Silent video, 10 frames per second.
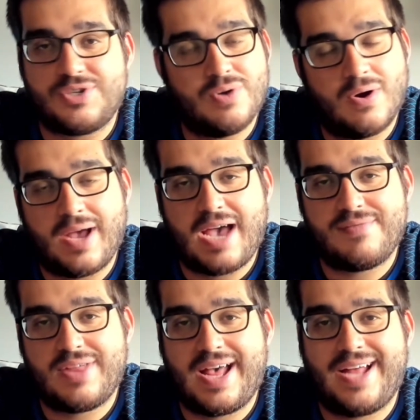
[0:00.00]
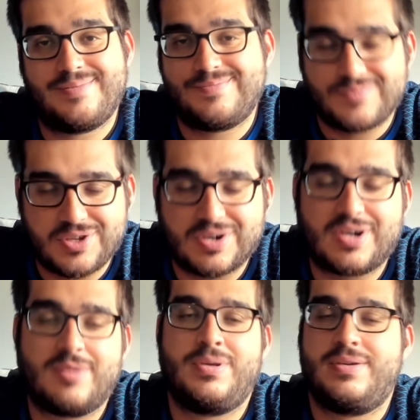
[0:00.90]
don't have that, you're going
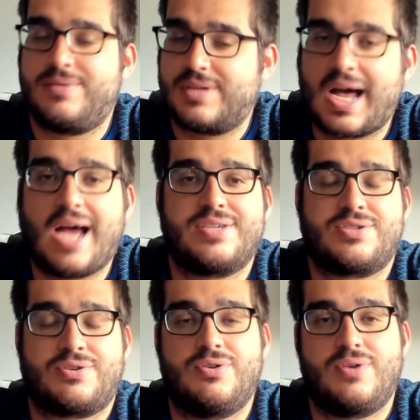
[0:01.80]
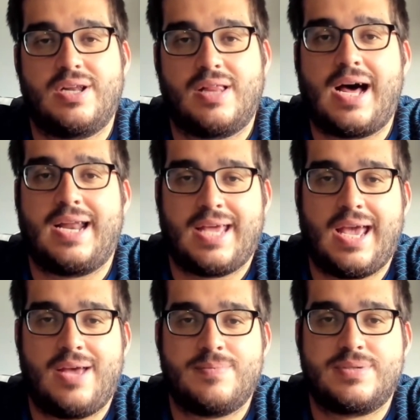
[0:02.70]
to be kind of screwed in a lot of
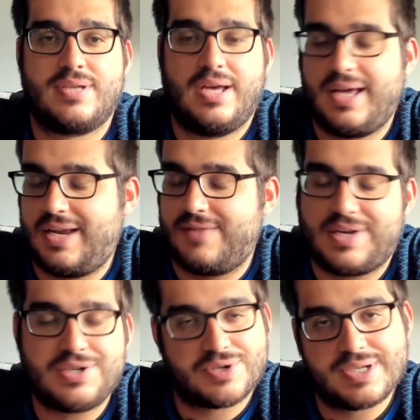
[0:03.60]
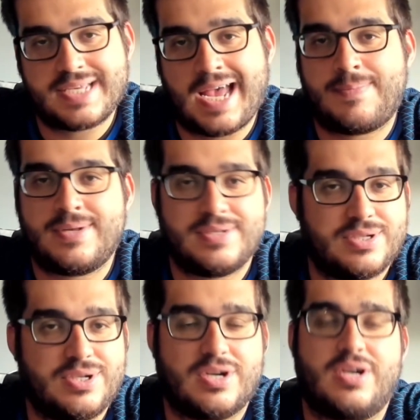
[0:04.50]
games. And if injuries happen,
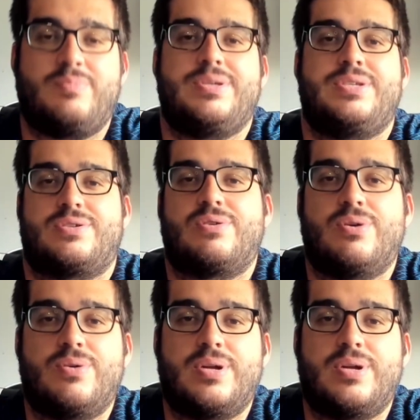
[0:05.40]
you're going to be screwed.